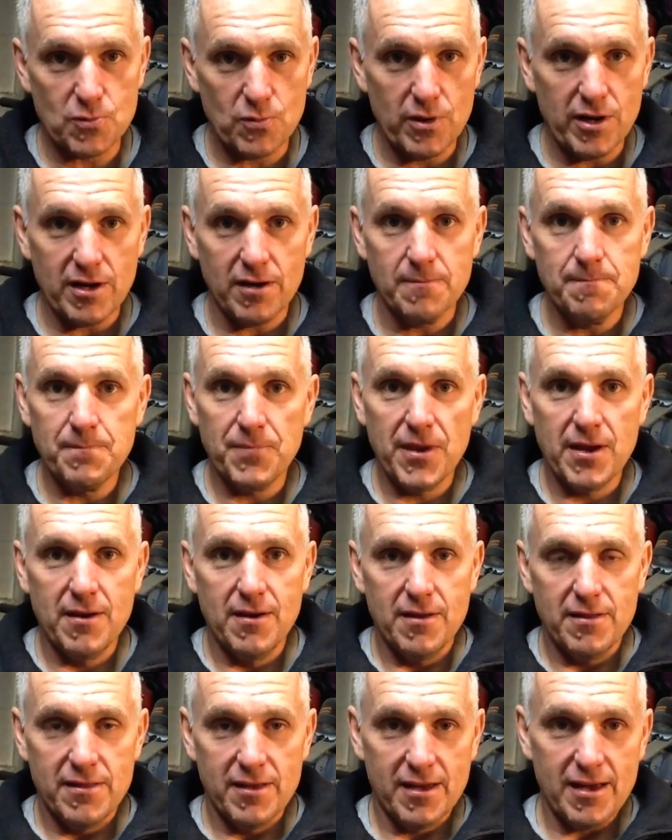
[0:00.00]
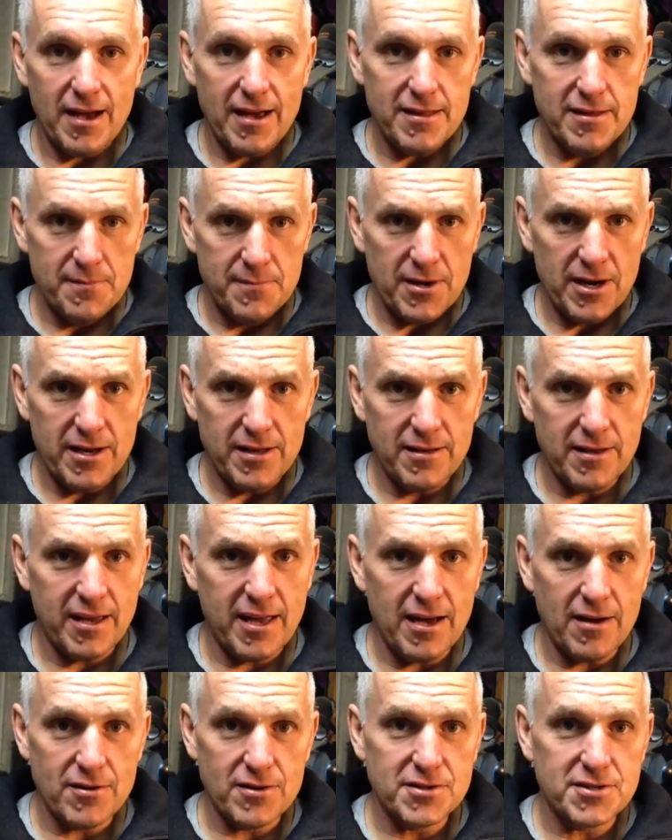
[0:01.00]
Well, the guy there behind the
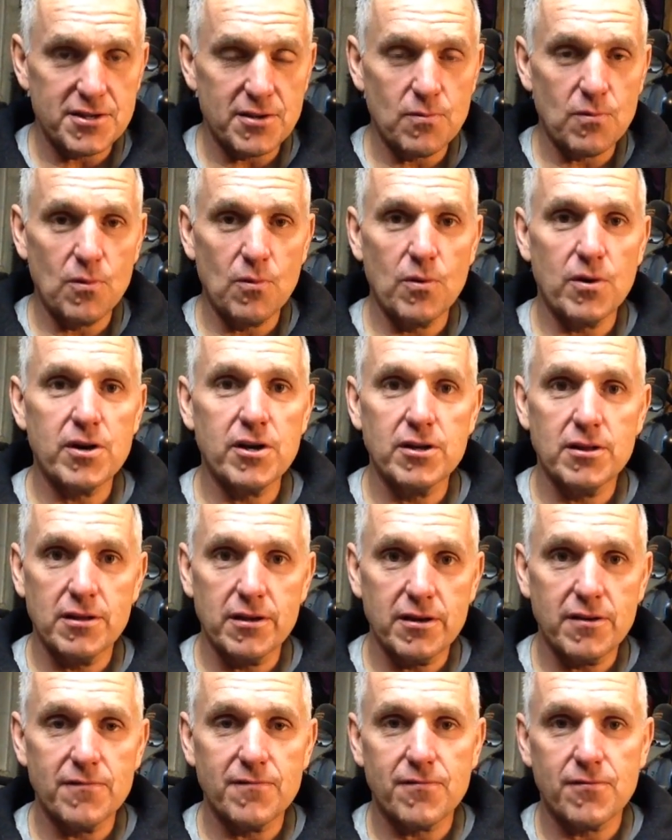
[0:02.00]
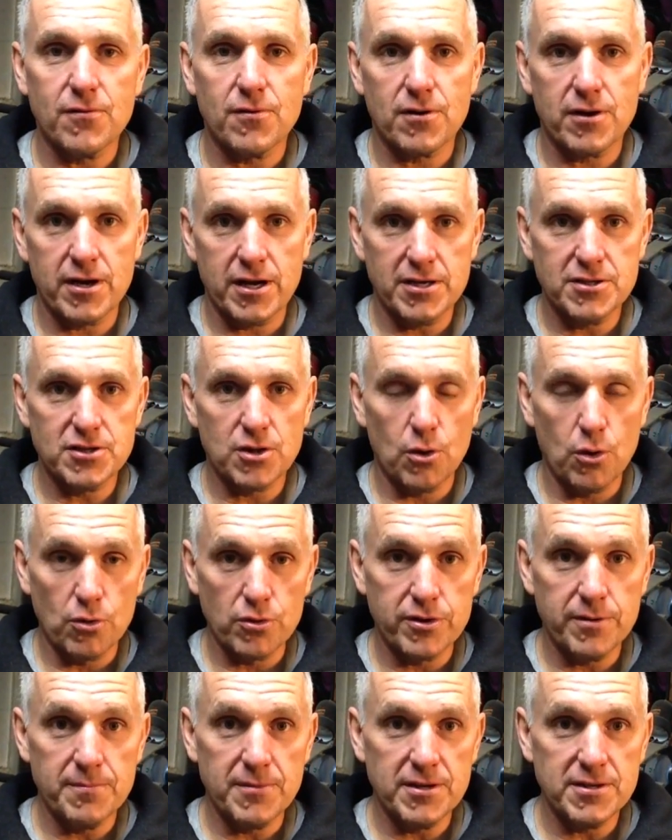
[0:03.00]
counter said, well, what are you looking for? And I
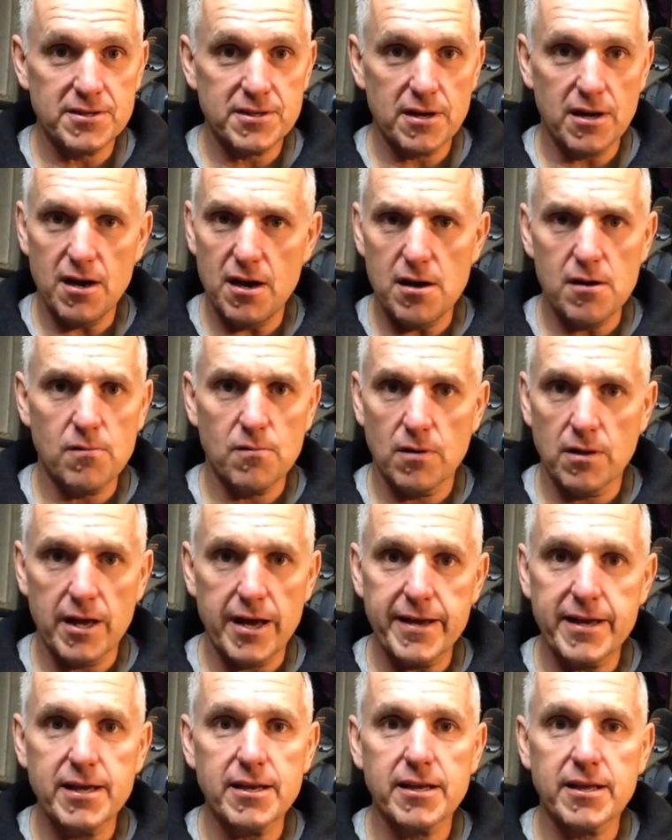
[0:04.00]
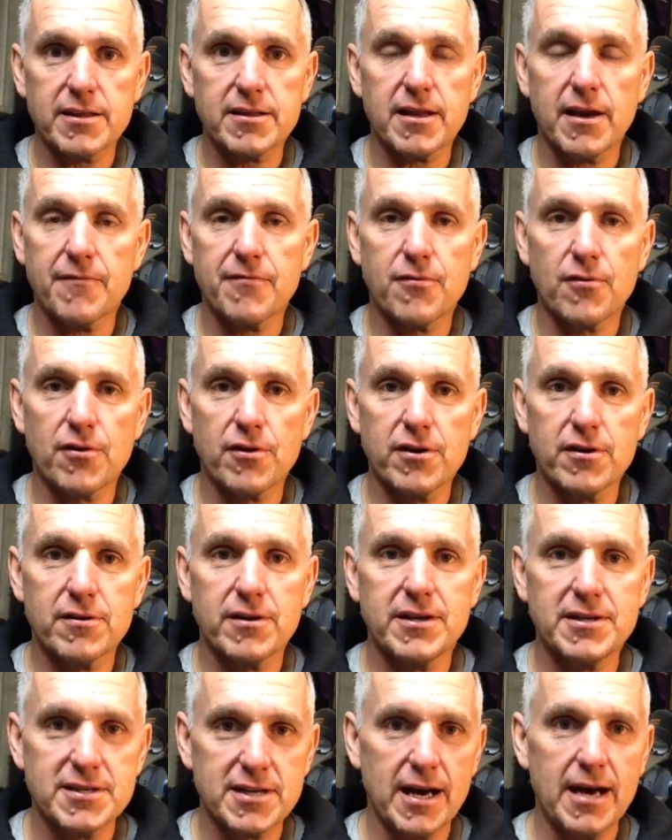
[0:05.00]
told him, and he said, oh, well, I can get that for you. And
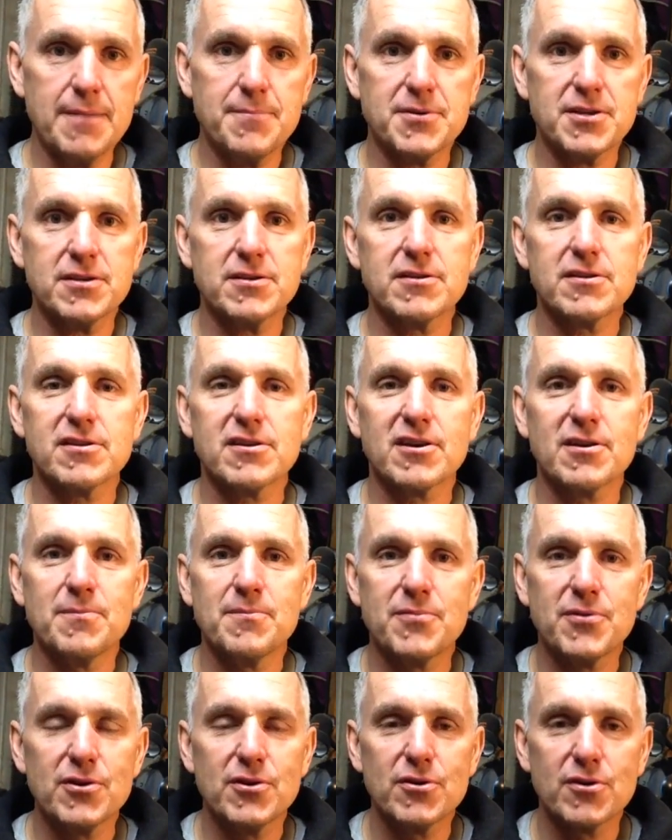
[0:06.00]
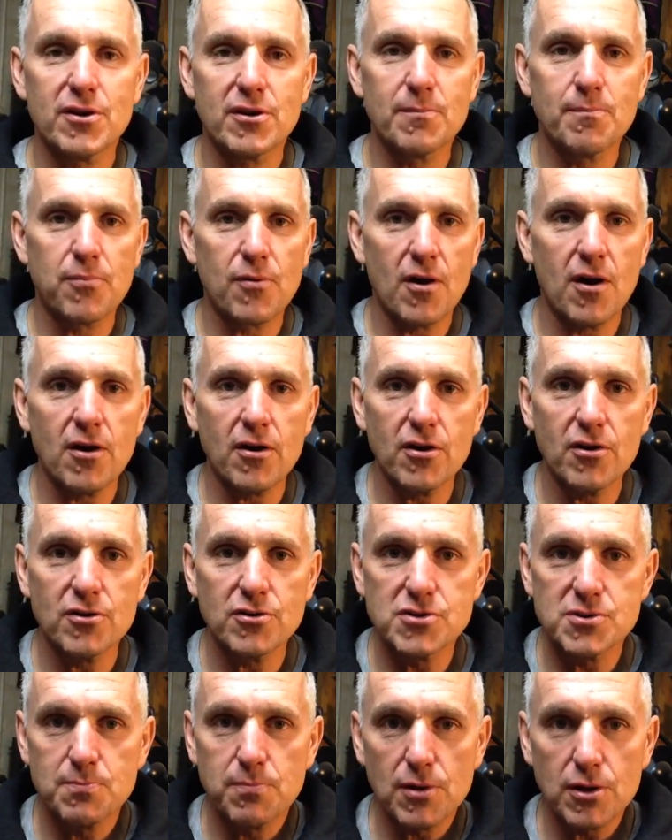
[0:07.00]
he typed into the computer
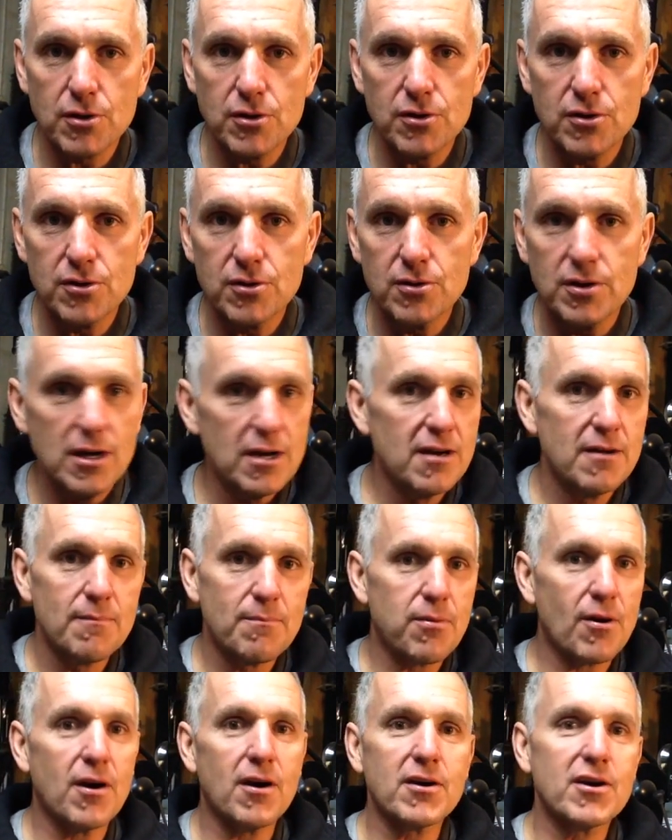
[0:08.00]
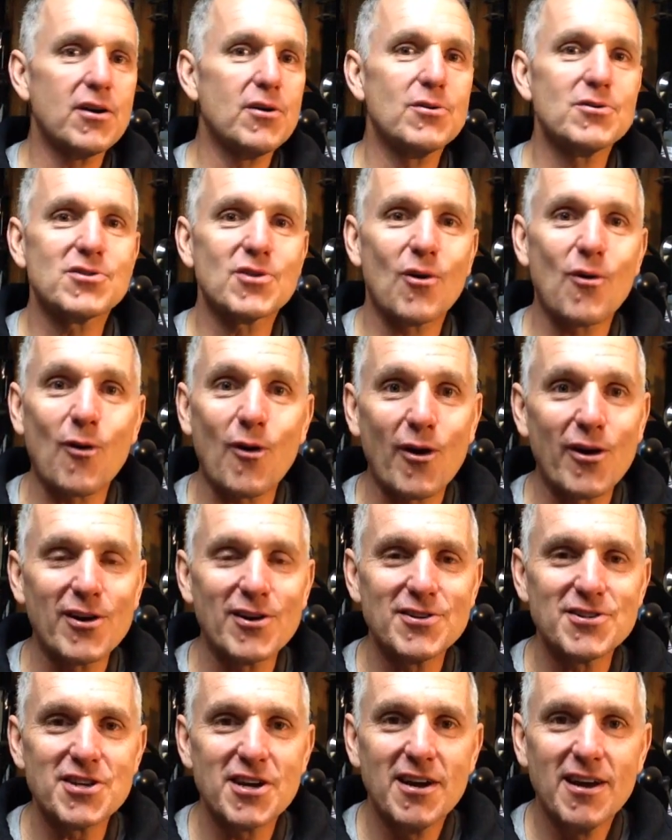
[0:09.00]
Broncos blue, Broncos
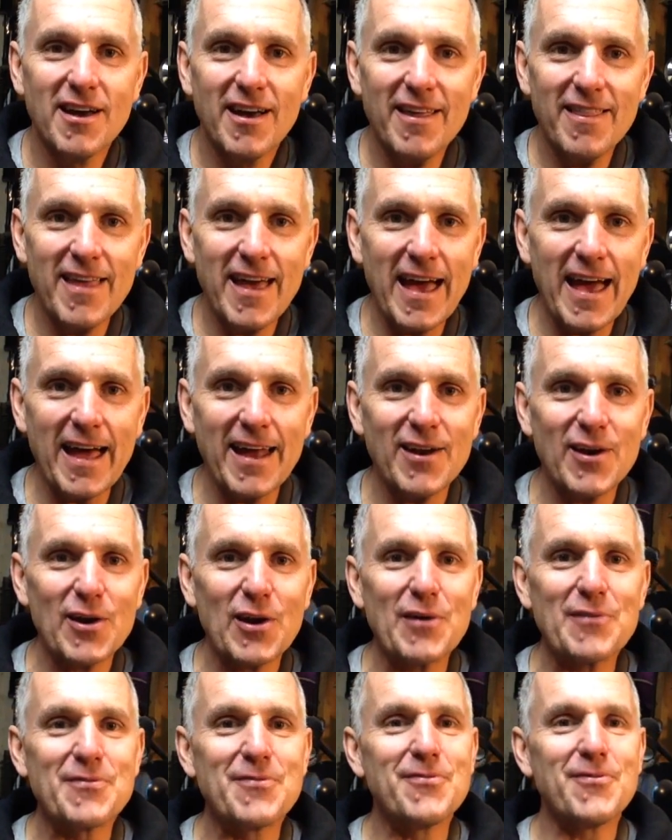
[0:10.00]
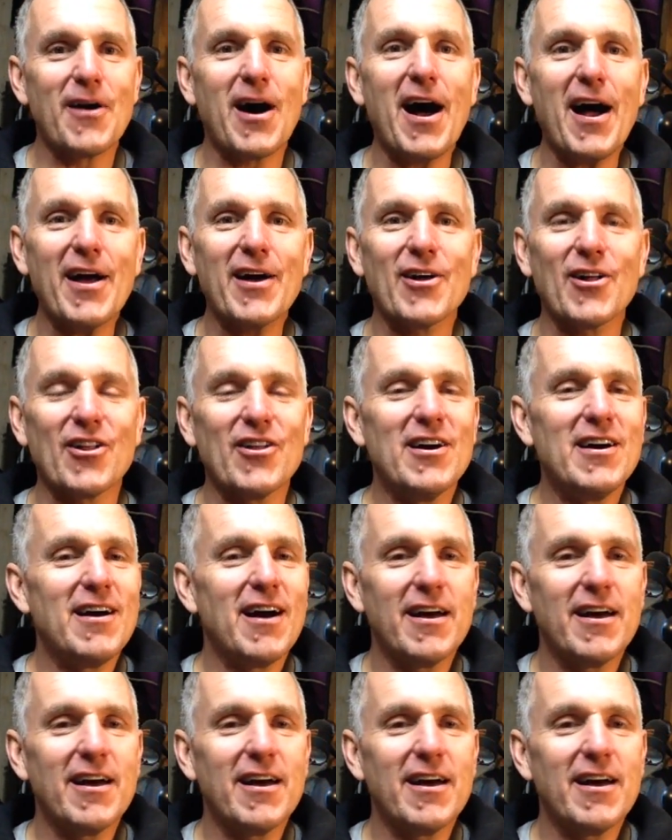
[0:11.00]
orange, and they had it on file.